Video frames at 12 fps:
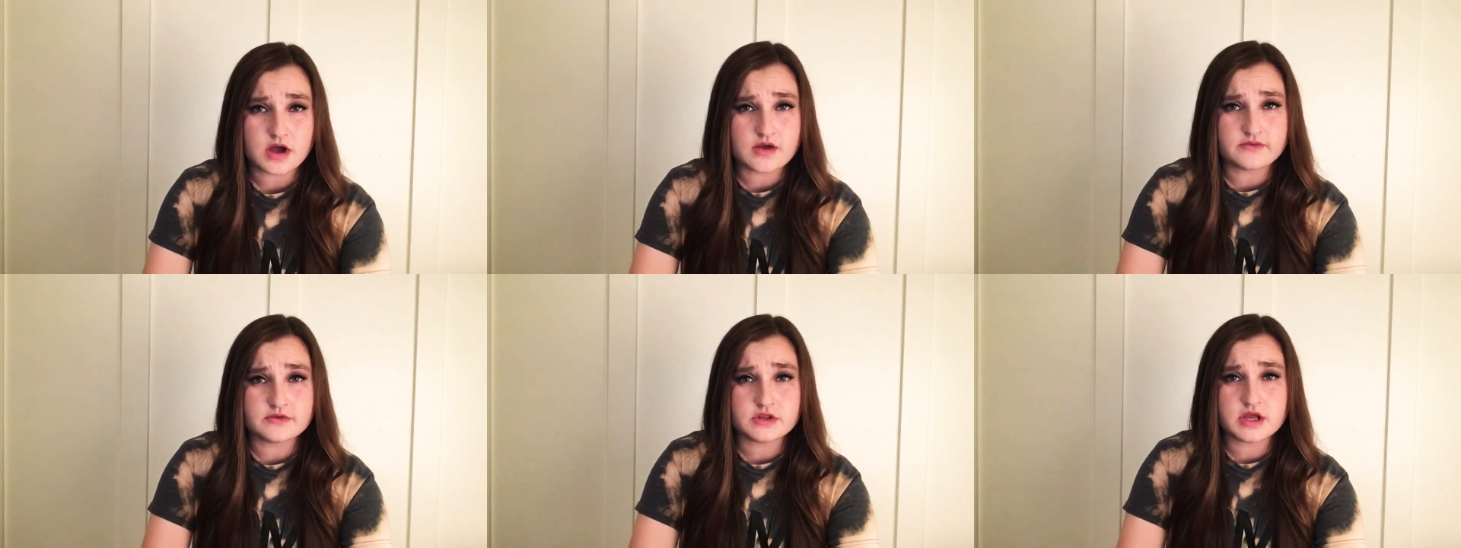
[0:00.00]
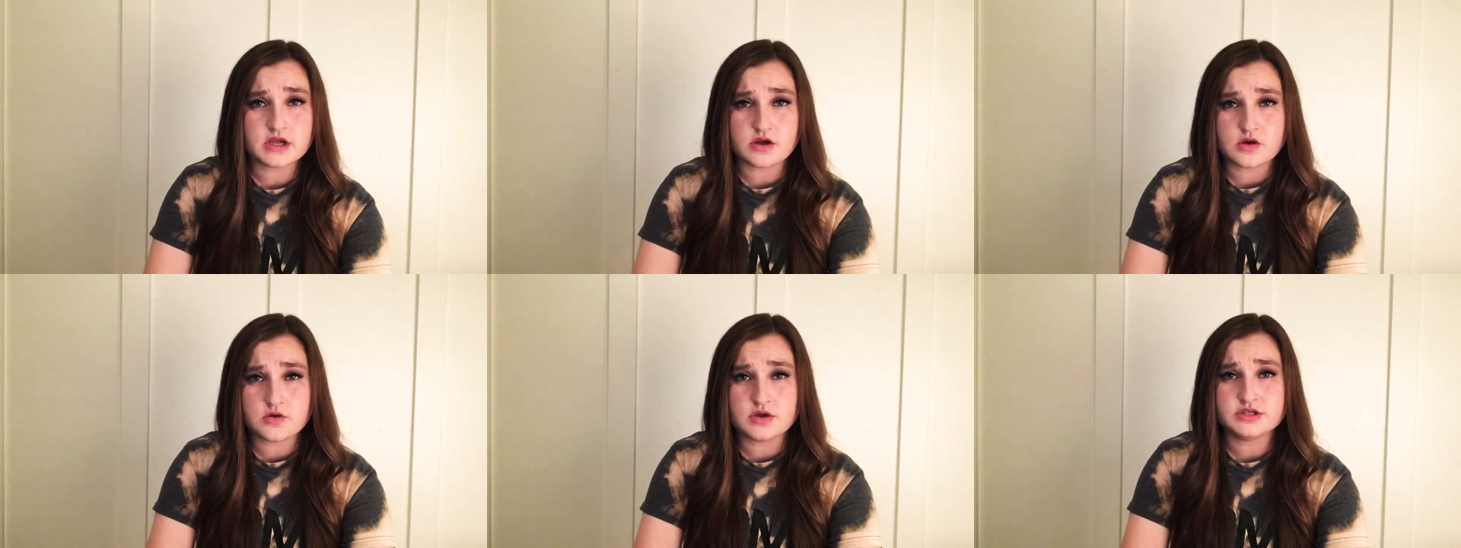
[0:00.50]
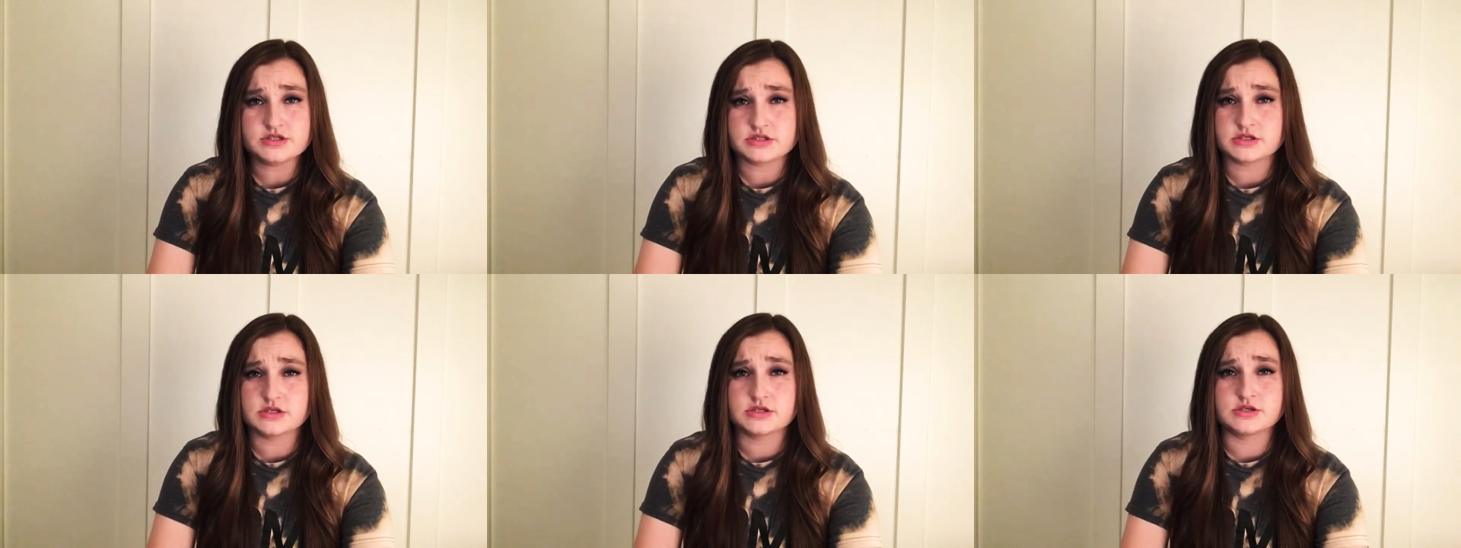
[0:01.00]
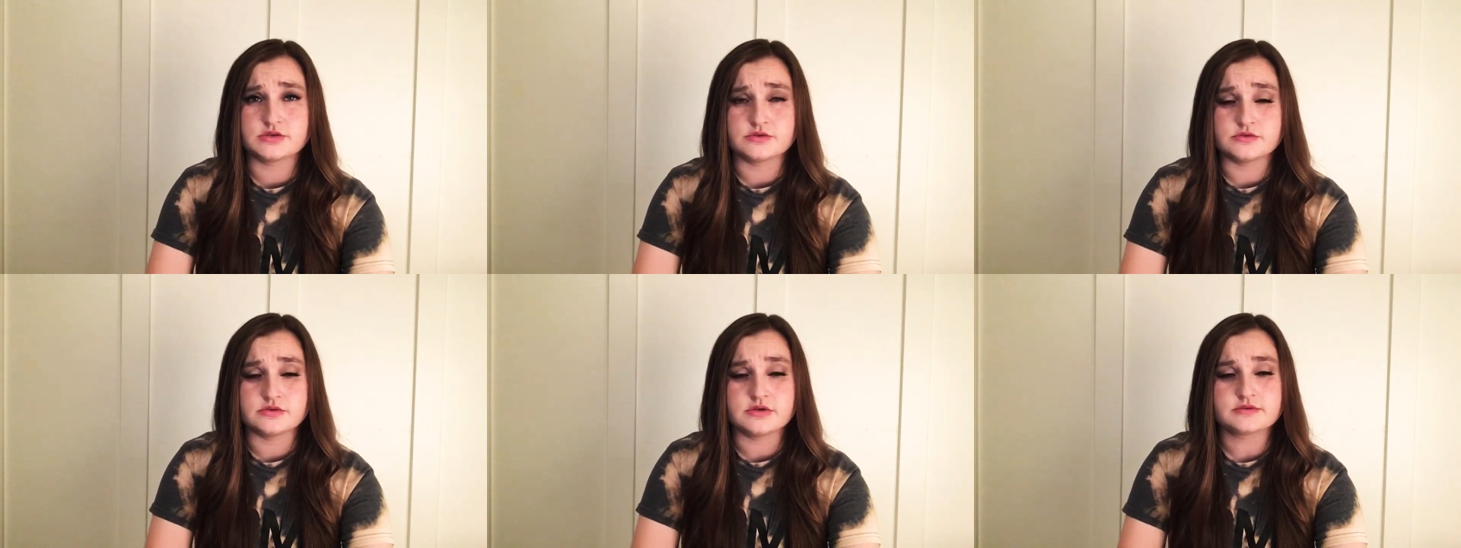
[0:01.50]
I feel like I wasted
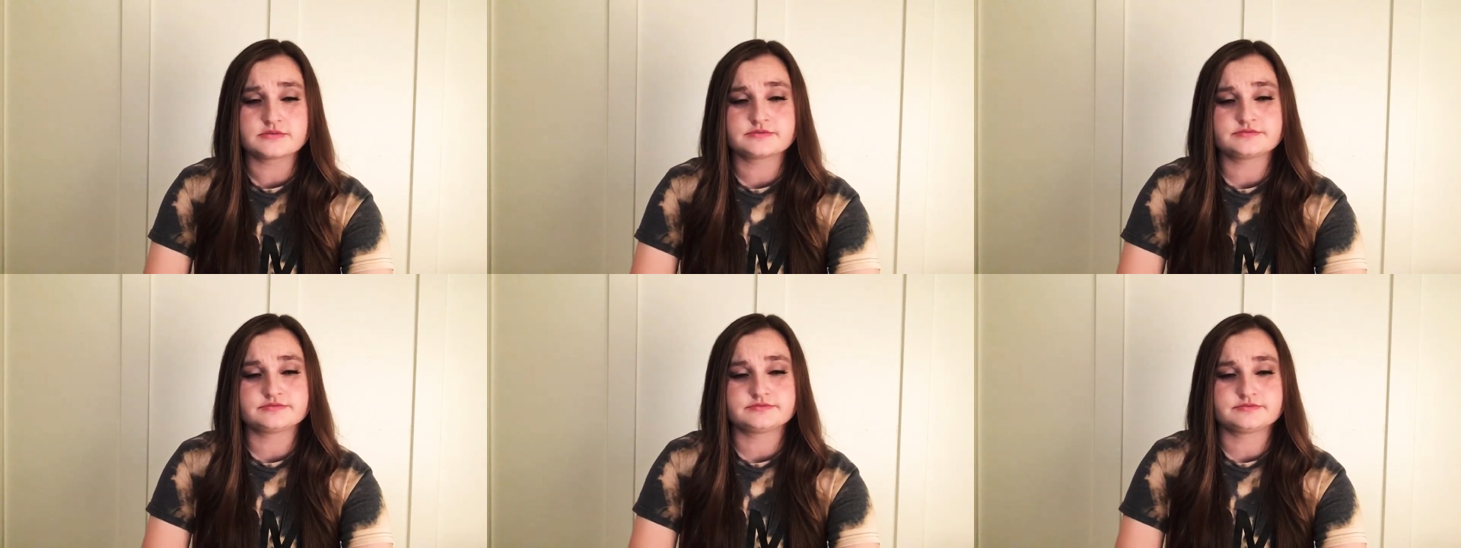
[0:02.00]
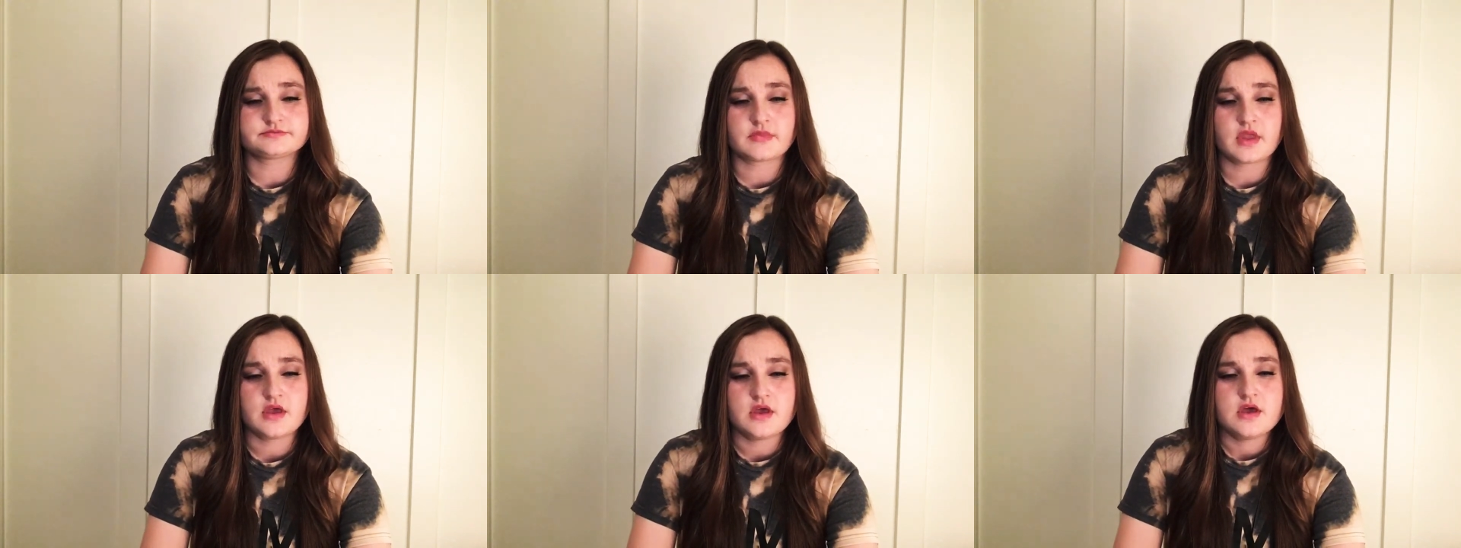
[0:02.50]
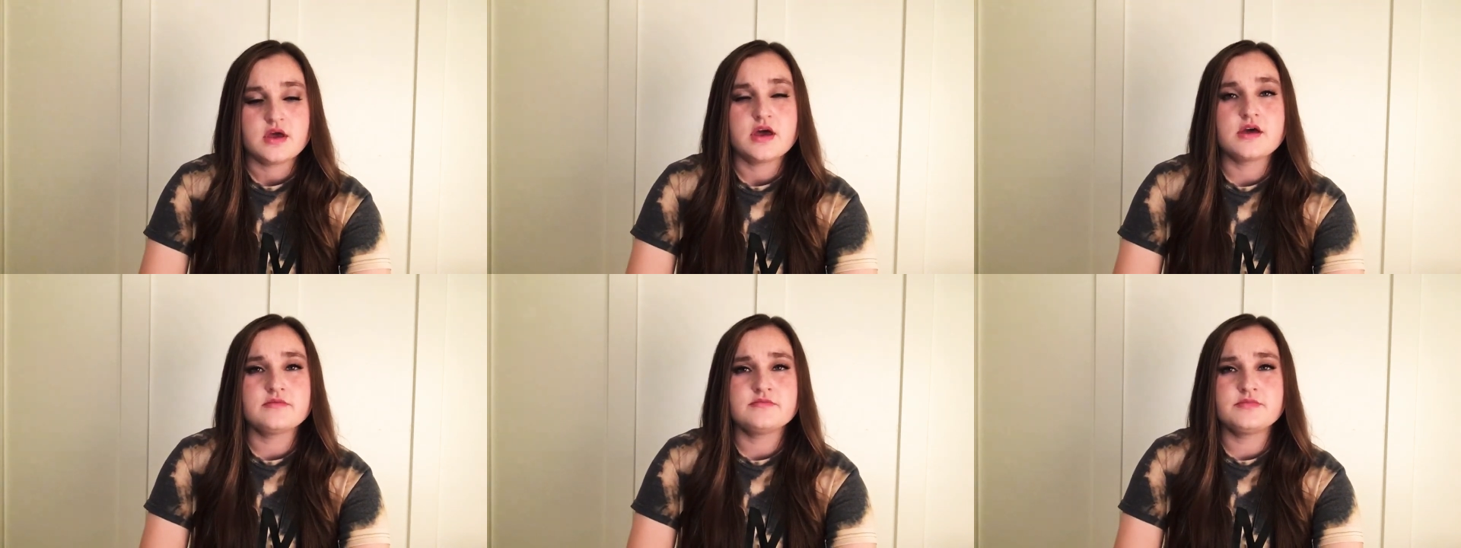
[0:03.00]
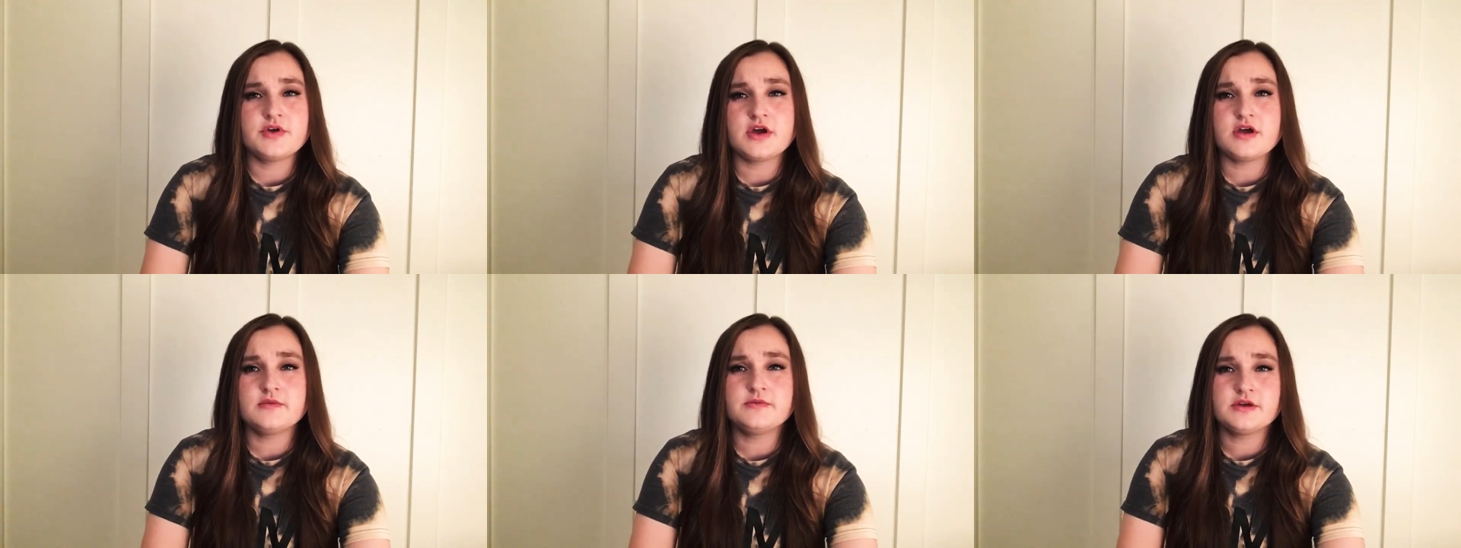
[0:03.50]
you. And
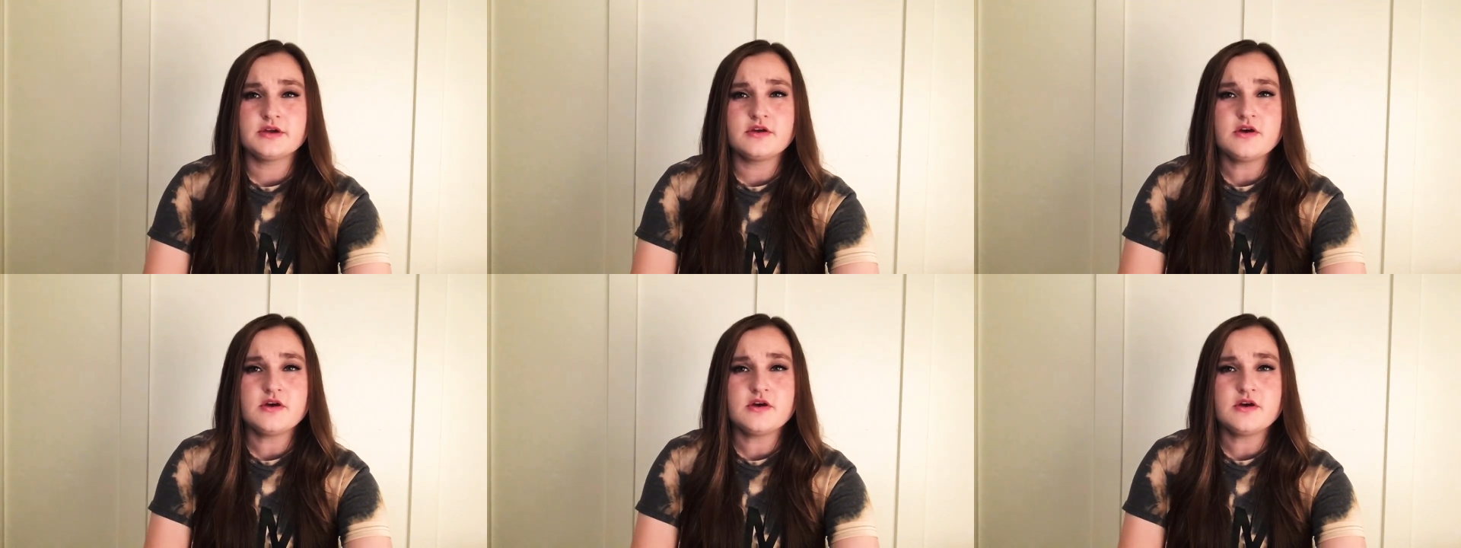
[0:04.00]
baby,